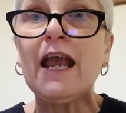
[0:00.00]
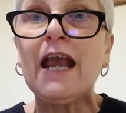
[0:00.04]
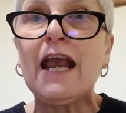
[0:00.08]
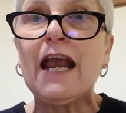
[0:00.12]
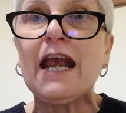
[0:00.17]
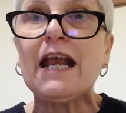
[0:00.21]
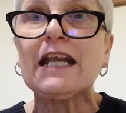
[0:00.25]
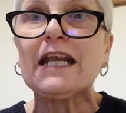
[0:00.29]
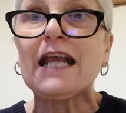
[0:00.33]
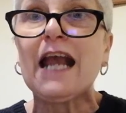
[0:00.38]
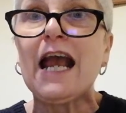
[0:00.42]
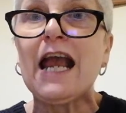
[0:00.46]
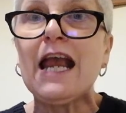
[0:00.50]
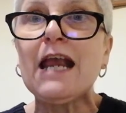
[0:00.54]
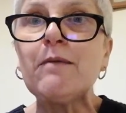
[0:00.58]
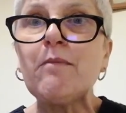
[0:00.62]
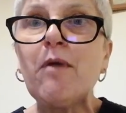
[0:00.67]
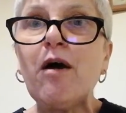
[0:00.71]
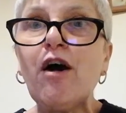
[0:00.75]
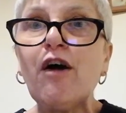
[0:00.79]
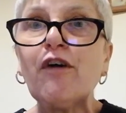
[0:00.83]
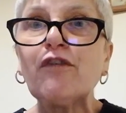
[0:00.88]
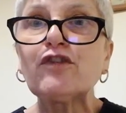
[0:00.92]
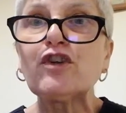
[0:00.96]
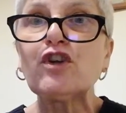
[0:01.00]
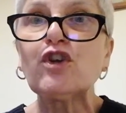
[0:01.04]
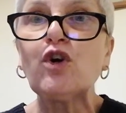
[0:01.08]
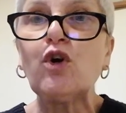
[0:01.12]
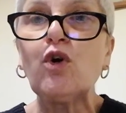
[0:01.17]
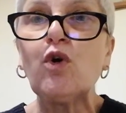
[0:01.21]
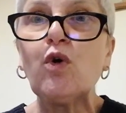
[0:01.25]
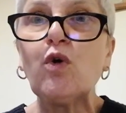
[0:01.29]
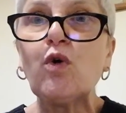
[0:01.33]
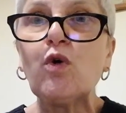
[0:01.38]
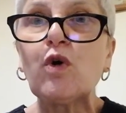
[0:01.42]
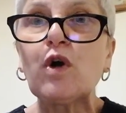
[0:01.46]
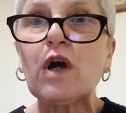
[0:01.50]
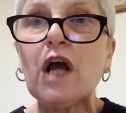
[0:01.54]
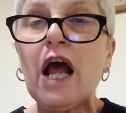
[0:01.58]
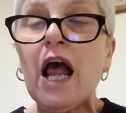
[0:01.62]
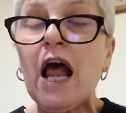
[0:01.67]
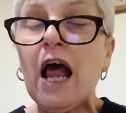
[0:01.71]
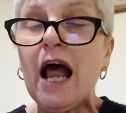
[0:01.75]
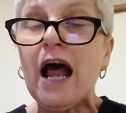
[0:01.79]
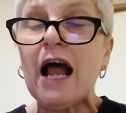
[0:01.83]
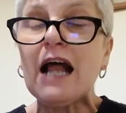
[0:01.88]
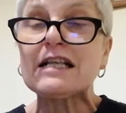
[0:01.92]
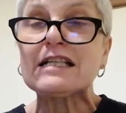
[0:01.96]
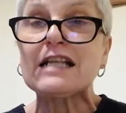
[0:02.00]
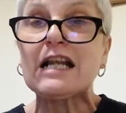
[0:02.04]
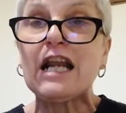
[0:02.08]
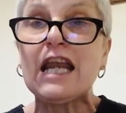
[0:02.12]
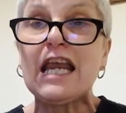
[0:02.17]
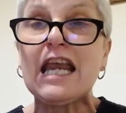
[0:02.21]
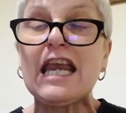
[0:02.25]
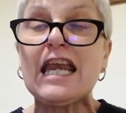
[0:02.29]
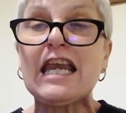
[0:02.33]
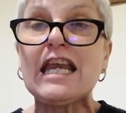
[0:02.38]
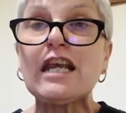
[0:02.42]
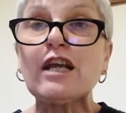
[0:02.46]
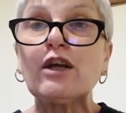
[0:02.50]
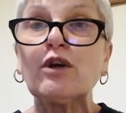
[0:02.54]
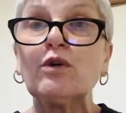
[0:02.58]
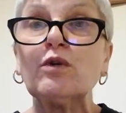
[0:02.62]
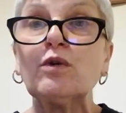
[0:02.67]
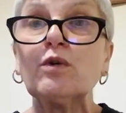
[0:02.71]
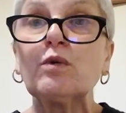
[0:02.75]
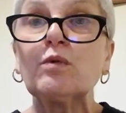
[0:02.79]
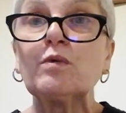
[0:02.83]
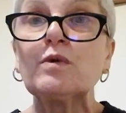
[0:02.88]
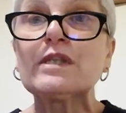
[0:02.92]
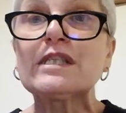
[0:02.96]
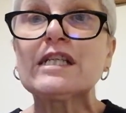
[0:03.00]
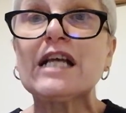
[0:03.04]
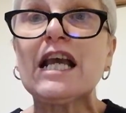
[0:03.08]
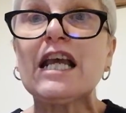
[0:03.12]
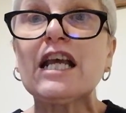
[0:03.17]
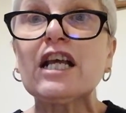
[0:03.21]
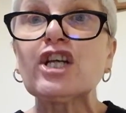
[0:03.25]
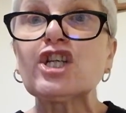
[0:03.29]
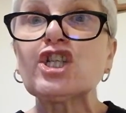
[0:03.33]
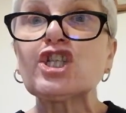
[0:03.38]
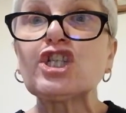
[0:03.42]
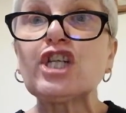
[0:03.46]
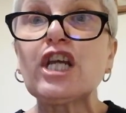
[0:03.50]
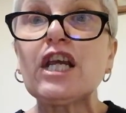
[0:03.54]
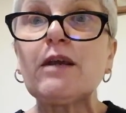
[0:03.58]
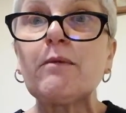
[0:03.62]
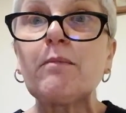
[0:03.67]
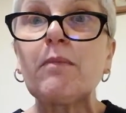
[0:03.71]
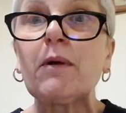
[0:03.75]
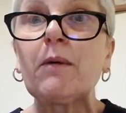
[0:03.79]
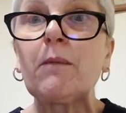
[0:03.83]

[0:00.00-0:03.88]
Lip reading: It came after the hawk as an eagle would take a sheep.